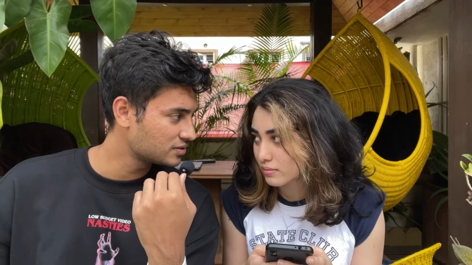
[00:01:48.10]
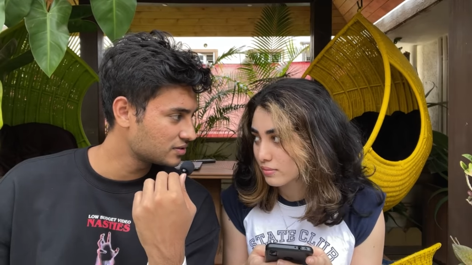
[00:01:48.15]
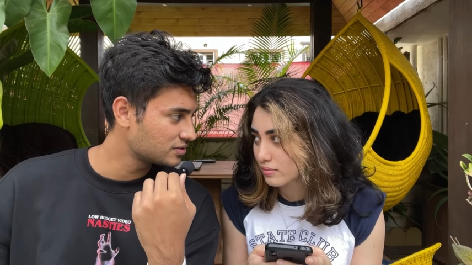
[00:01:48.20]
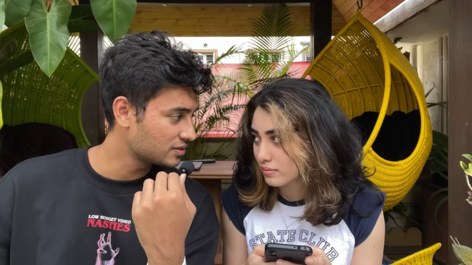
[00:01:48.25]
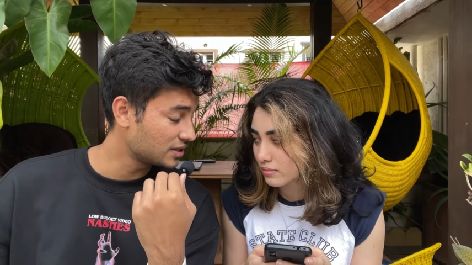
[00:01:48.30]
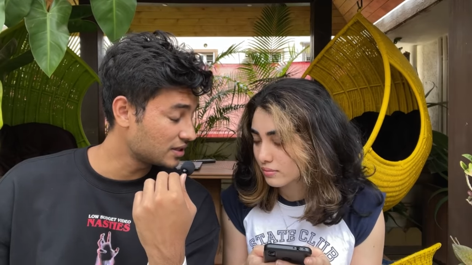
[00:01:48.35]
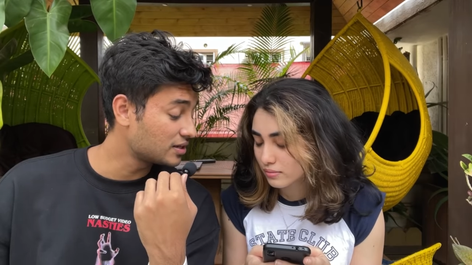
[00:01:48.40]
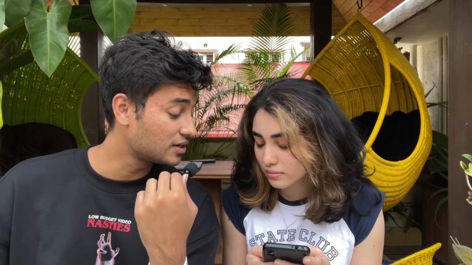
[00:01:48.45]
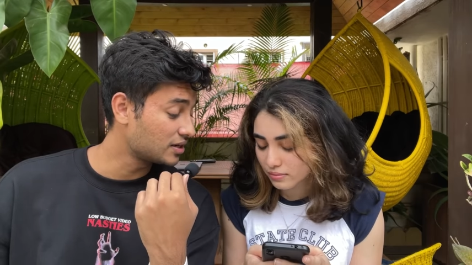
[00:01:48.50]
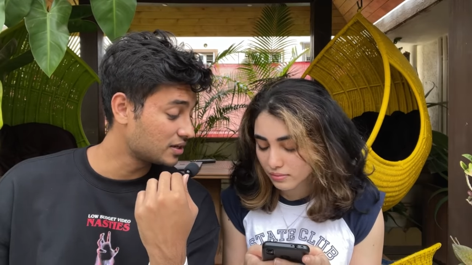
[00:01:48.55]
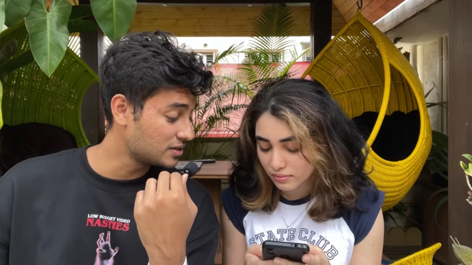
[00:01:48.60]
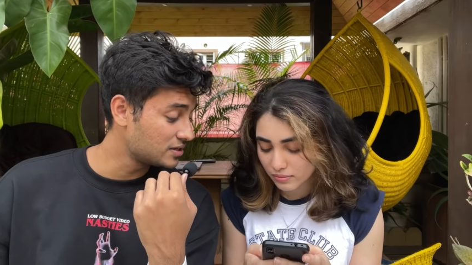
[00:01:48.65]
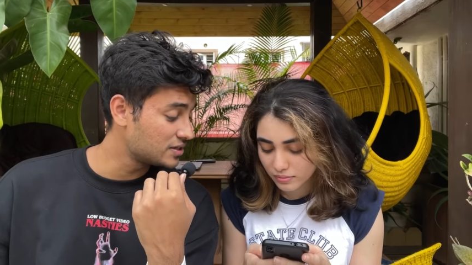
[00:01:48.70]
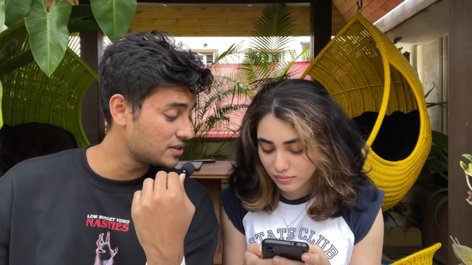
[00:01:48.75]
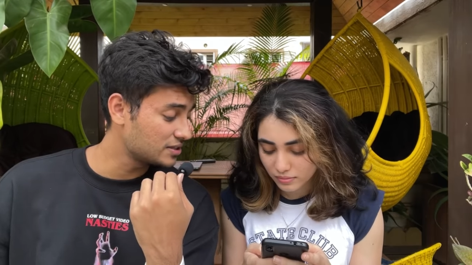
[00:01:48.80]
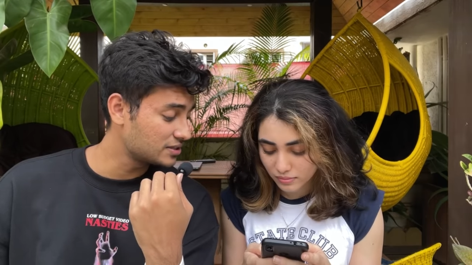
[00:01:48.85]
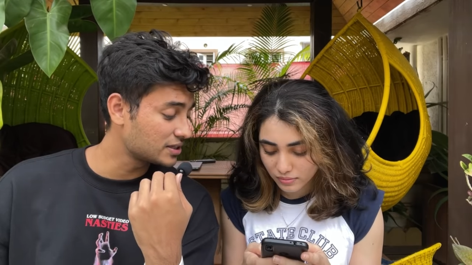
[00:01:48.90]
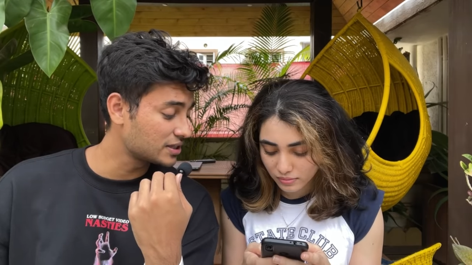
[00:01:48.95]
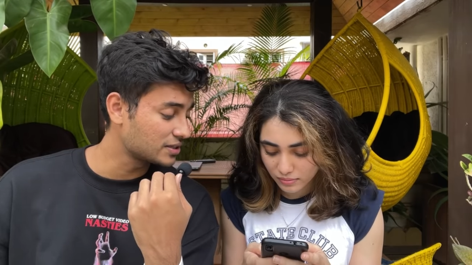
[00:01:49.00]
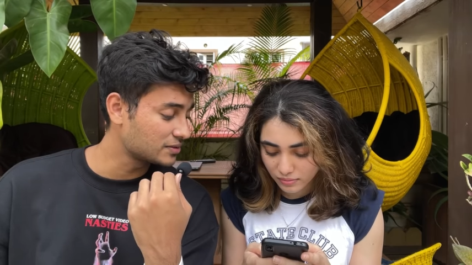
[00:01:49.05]
Speaker 1: Like a
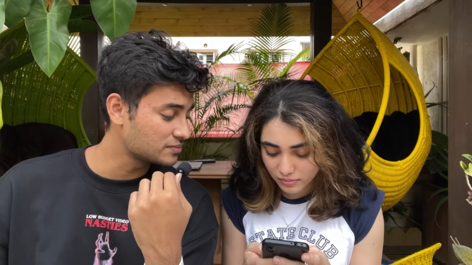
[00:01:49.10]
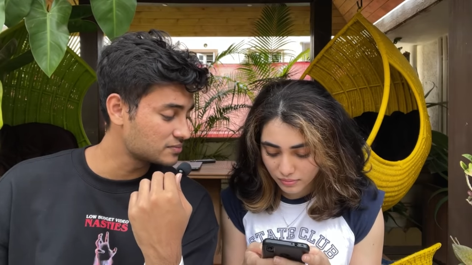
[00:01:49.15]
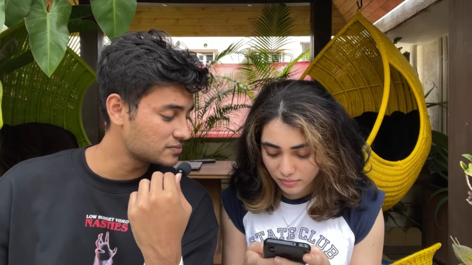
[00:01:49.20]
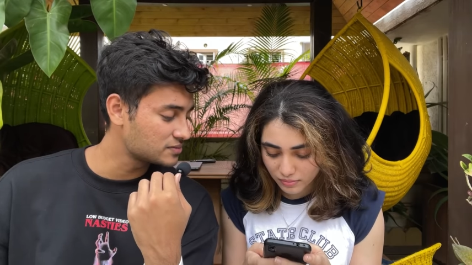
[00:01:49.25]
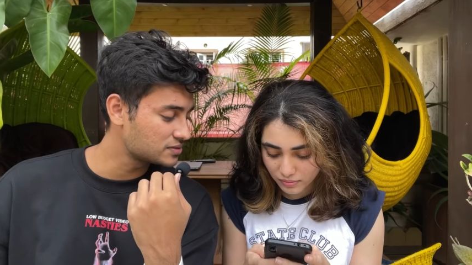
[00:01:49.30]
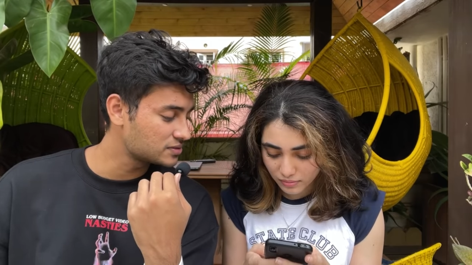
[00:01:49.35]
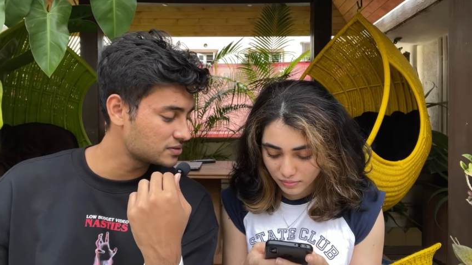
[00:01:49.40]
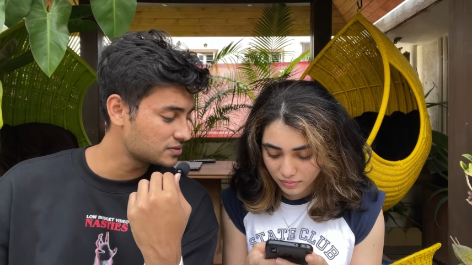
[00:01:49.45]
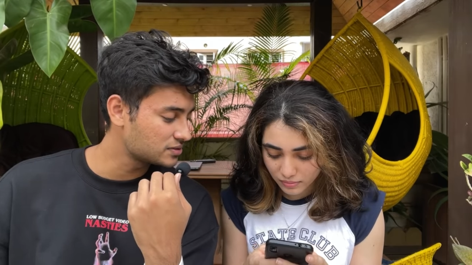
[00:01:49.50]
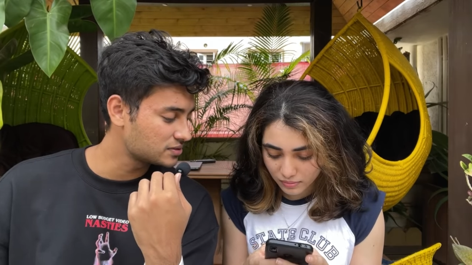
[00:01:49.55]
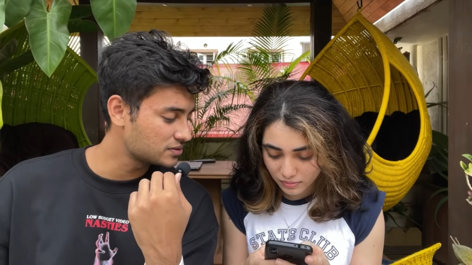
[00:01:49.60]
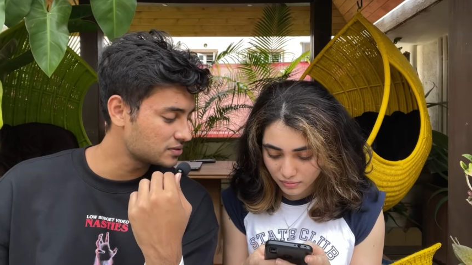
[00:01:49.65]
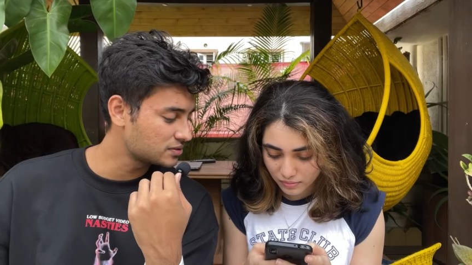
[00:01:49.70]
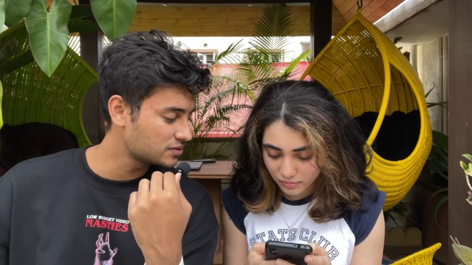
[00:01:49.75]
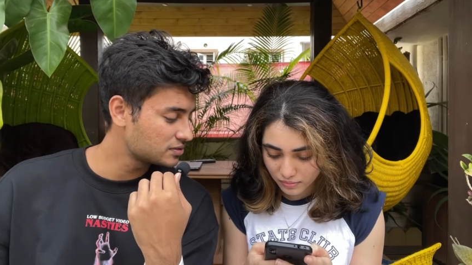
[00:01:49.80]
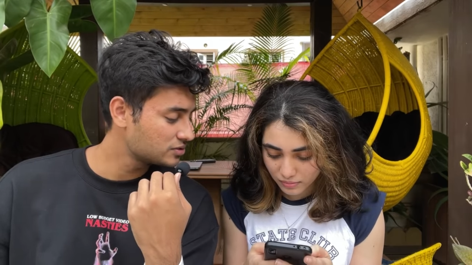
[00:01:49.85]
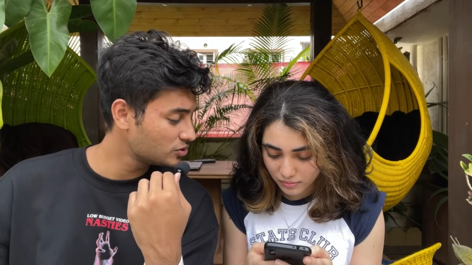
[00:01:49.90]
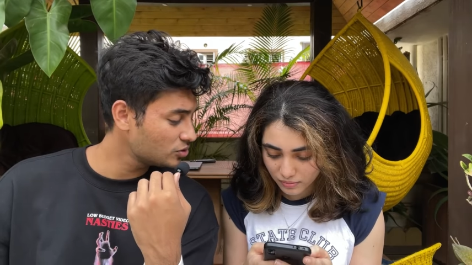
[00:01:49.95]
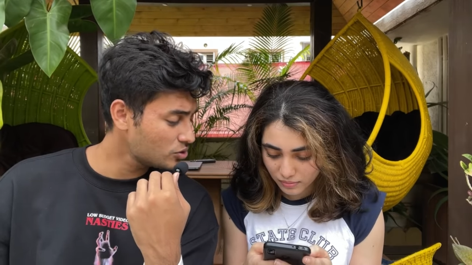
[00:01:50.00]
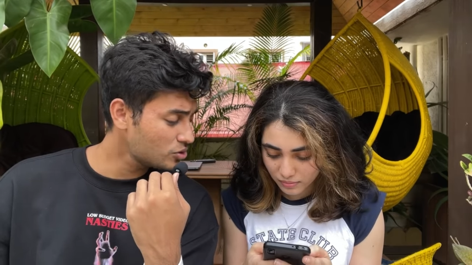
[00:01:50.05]
hundred times.
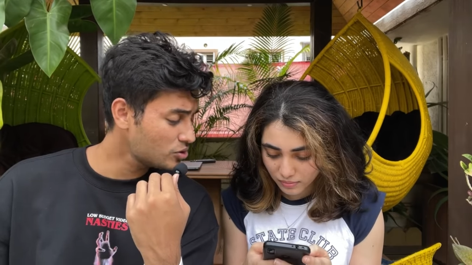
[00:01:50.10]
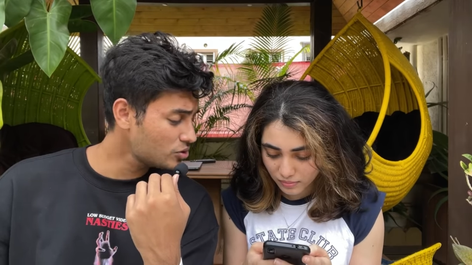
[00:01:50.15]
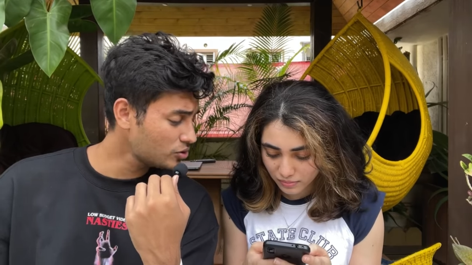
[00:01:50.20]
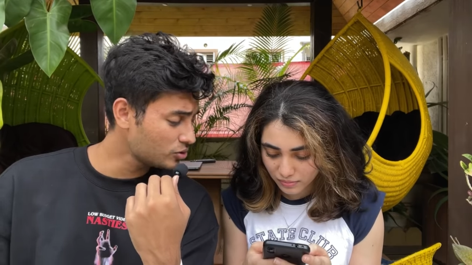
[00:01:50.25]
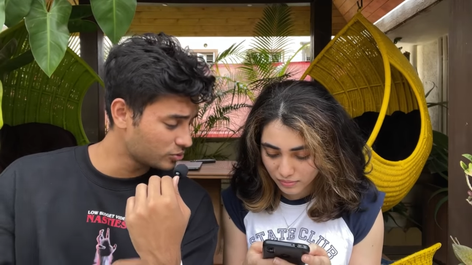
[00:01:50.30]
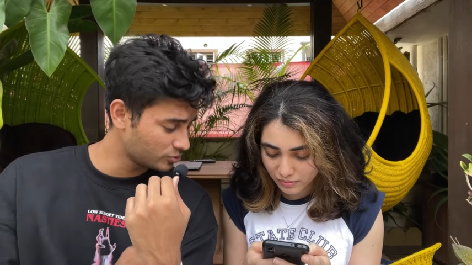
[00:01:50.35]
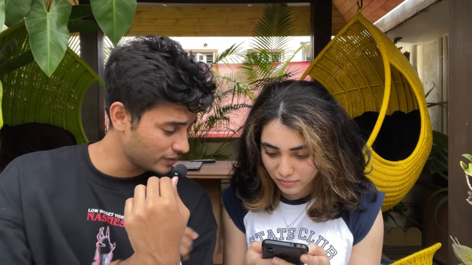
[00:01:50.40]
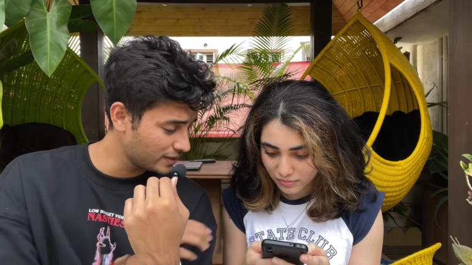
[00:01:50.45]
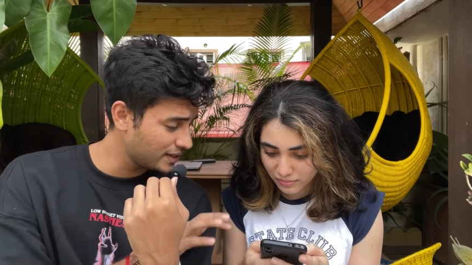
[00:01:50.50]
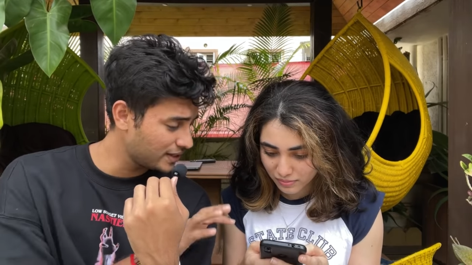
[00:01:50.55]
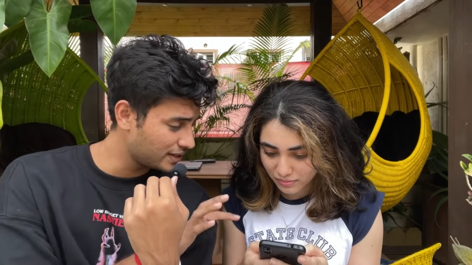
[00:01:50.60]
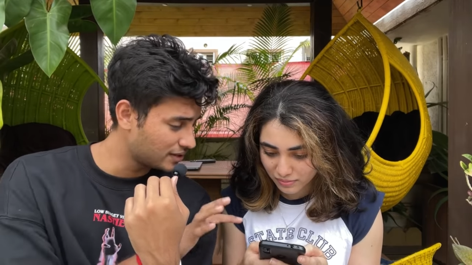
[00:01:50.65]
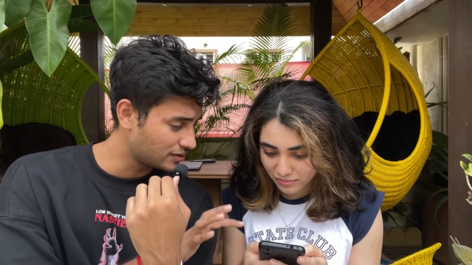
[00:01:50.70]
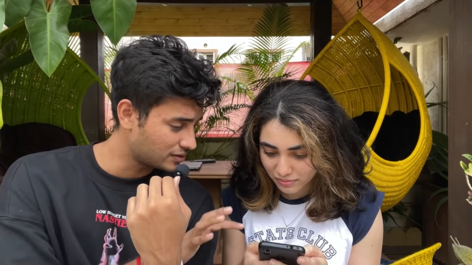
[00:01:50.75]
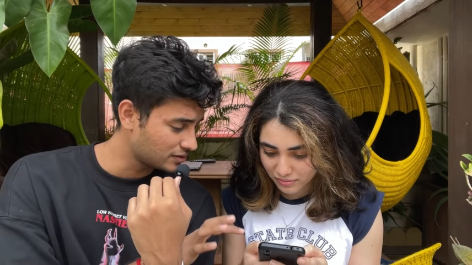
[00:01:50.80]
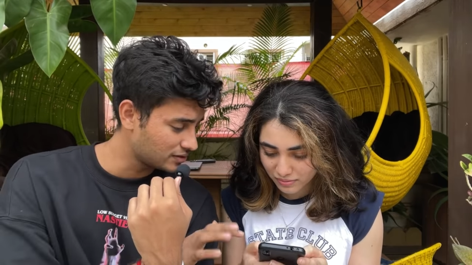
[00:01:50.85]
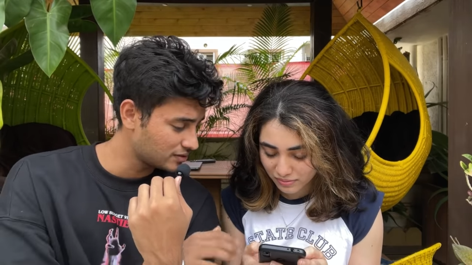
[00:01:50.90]
No, wait